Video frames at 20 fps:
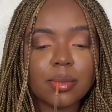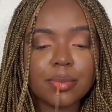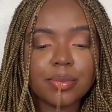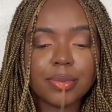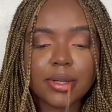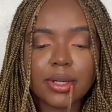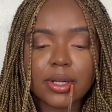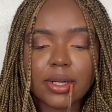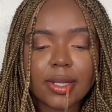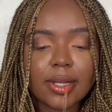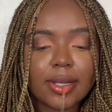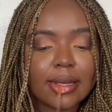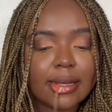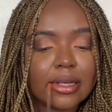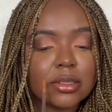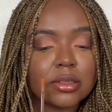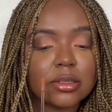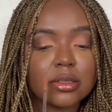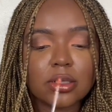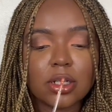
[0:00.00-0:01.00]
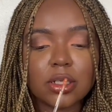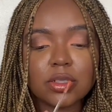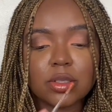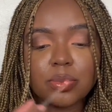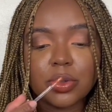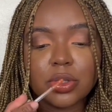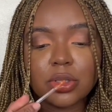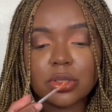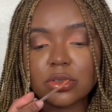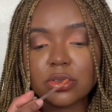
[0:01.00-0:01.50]
it is such a
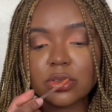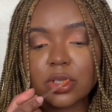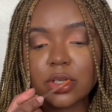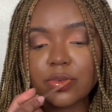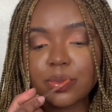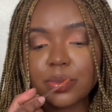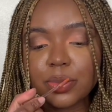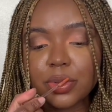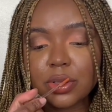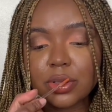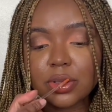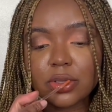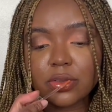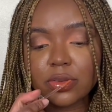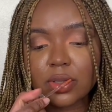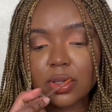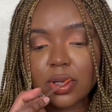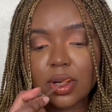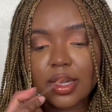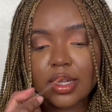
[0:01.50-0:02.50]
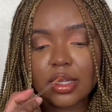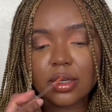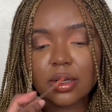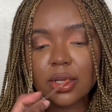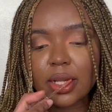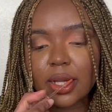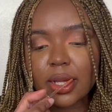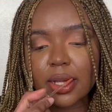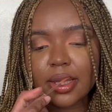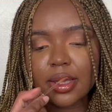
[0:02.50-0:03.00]
beautiful color.
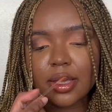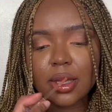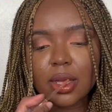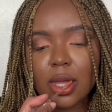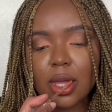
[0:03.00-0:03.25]
Like,